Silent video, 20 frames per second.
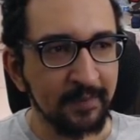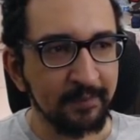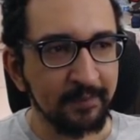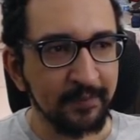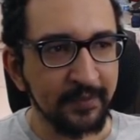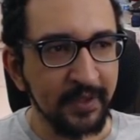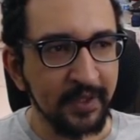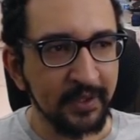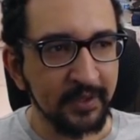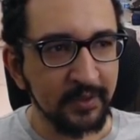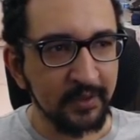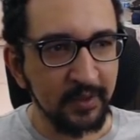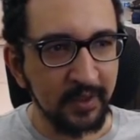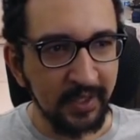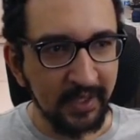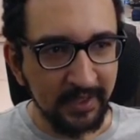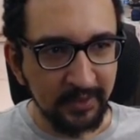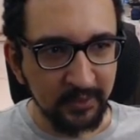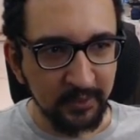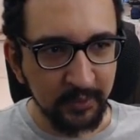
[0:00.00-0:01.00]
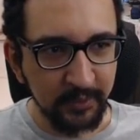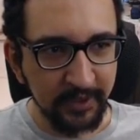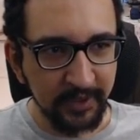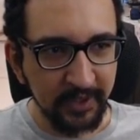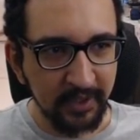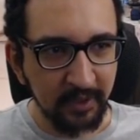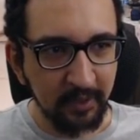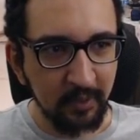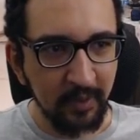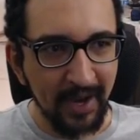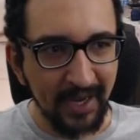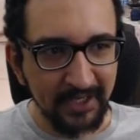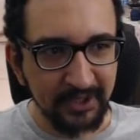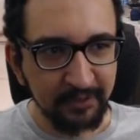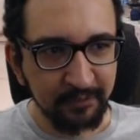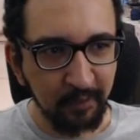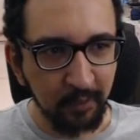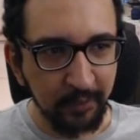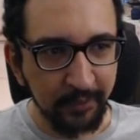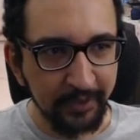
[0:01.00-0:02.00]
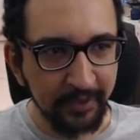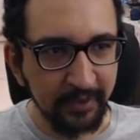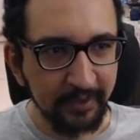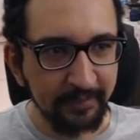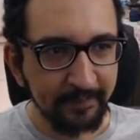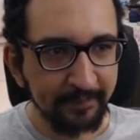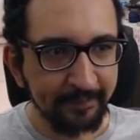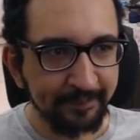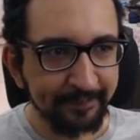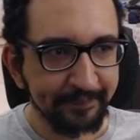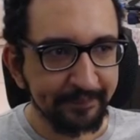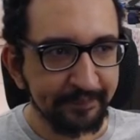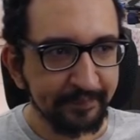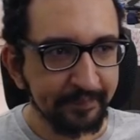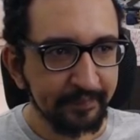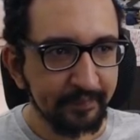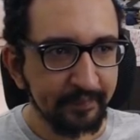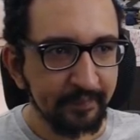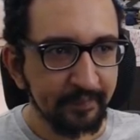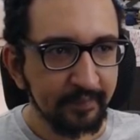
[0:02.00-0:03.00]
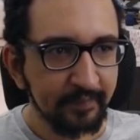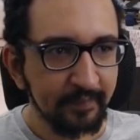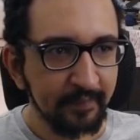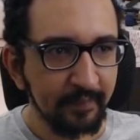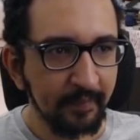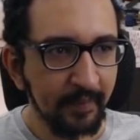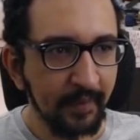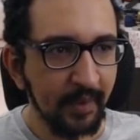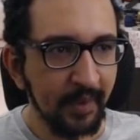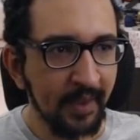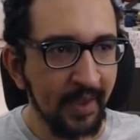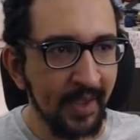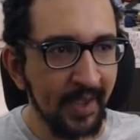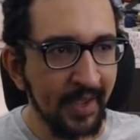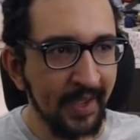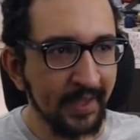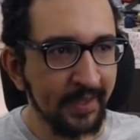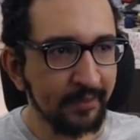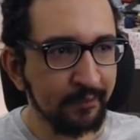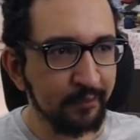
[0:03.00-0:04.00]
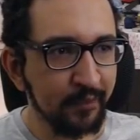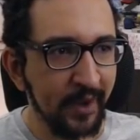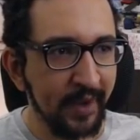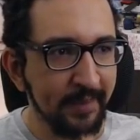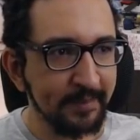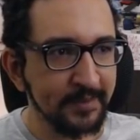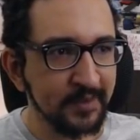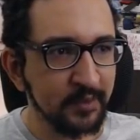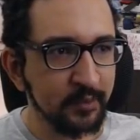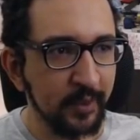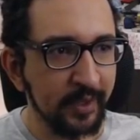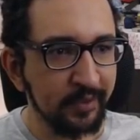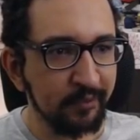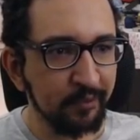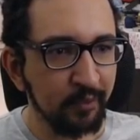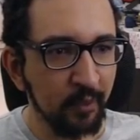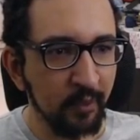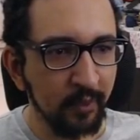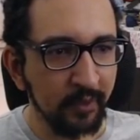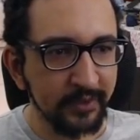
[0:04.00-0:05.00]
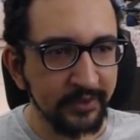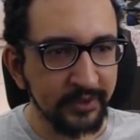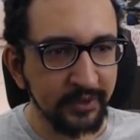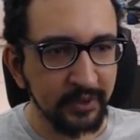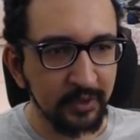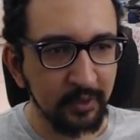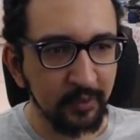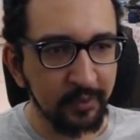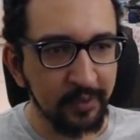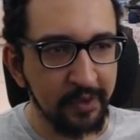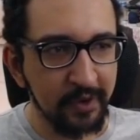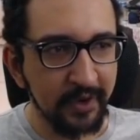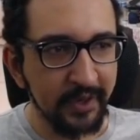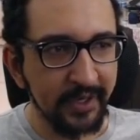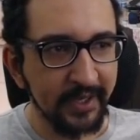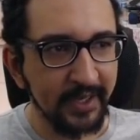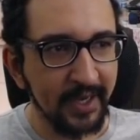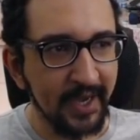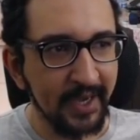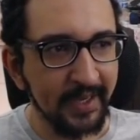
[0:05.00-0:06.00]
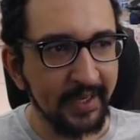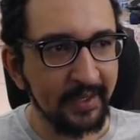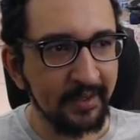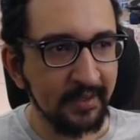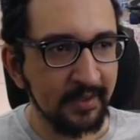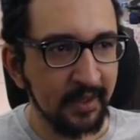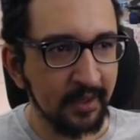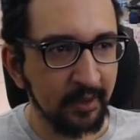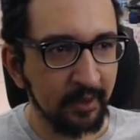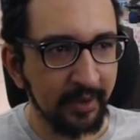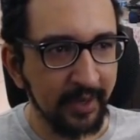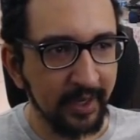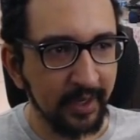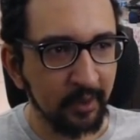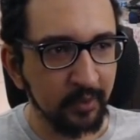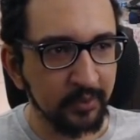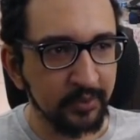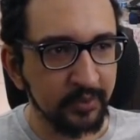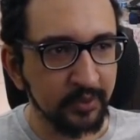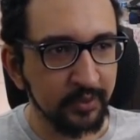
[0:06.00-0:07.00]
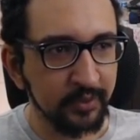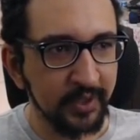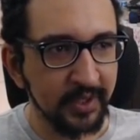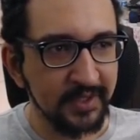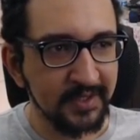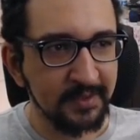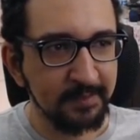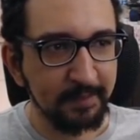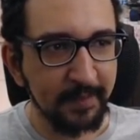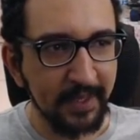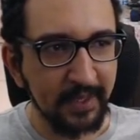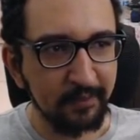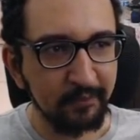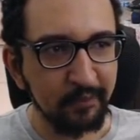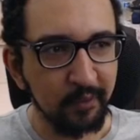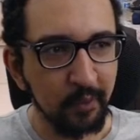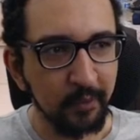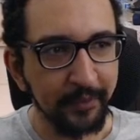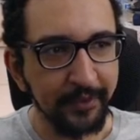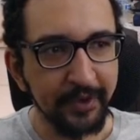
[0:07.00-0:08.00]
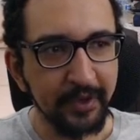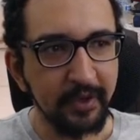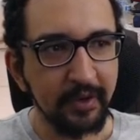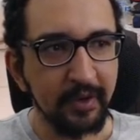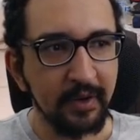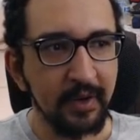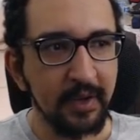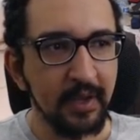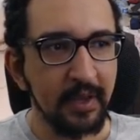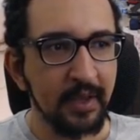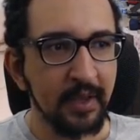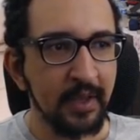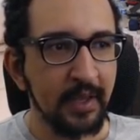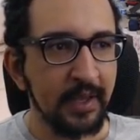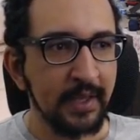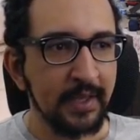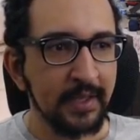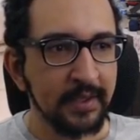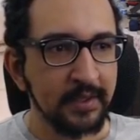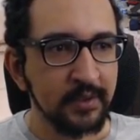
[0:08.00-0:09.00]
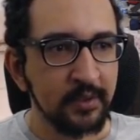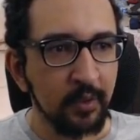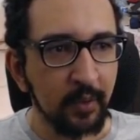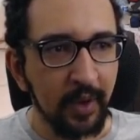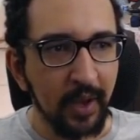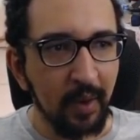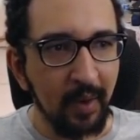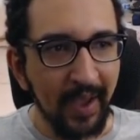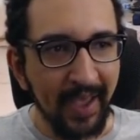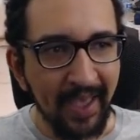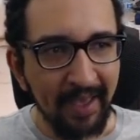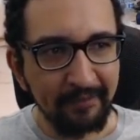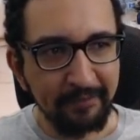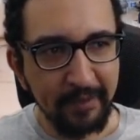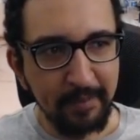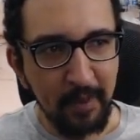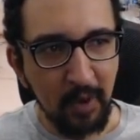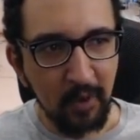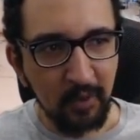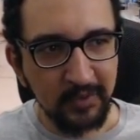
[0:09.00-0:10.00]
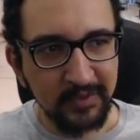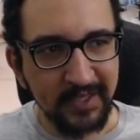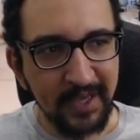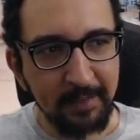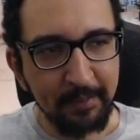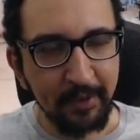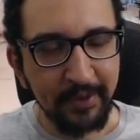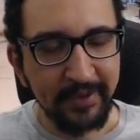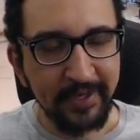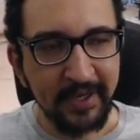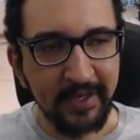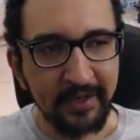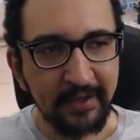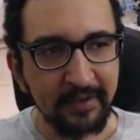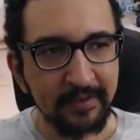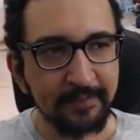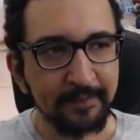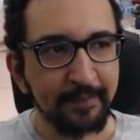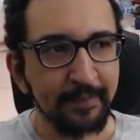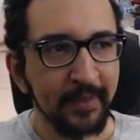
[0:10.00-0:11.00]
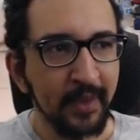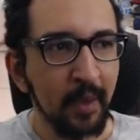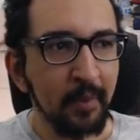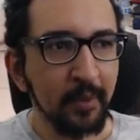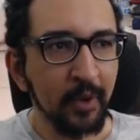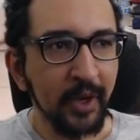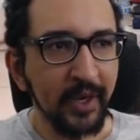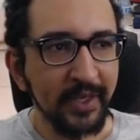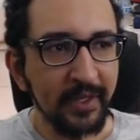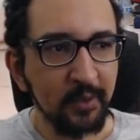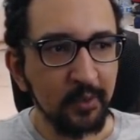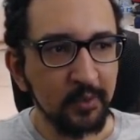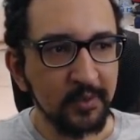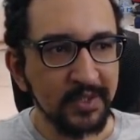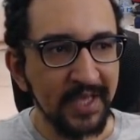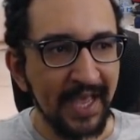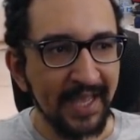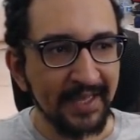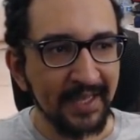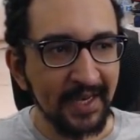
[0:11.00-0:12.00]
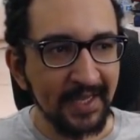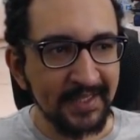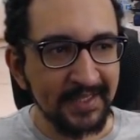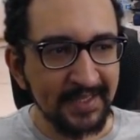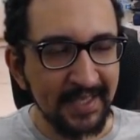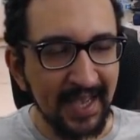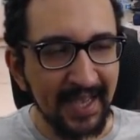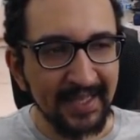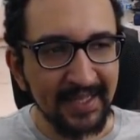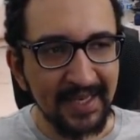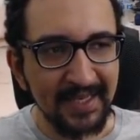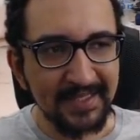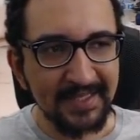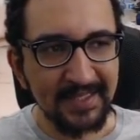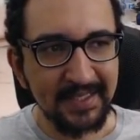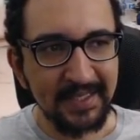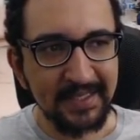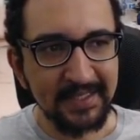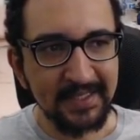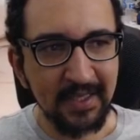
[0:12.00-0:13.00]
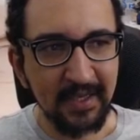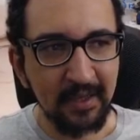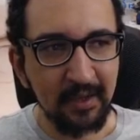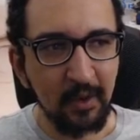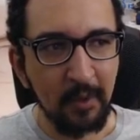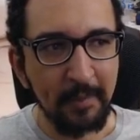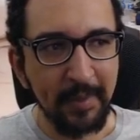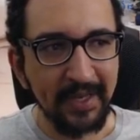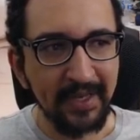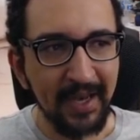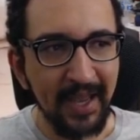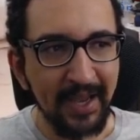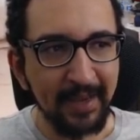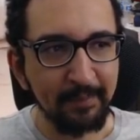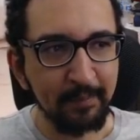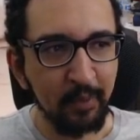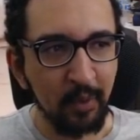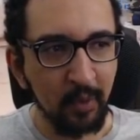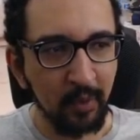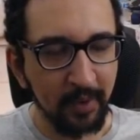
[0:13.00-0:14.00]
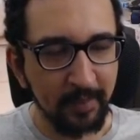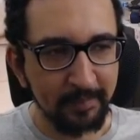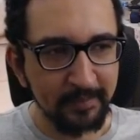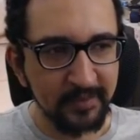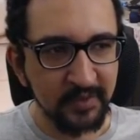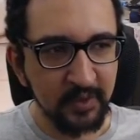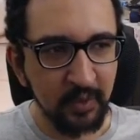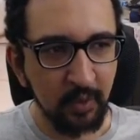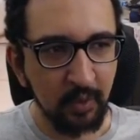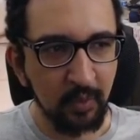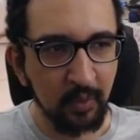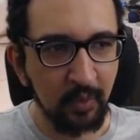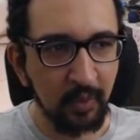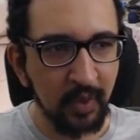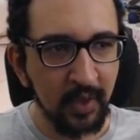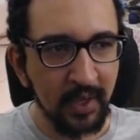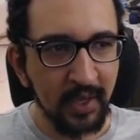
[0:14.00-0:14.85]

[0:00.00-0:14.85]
into the crash folder, and frames 24 to 39 are gonna go to the spin folder. Now I have them all separate here. Now I'm gonna use Atlas. Atlas is a command line program, so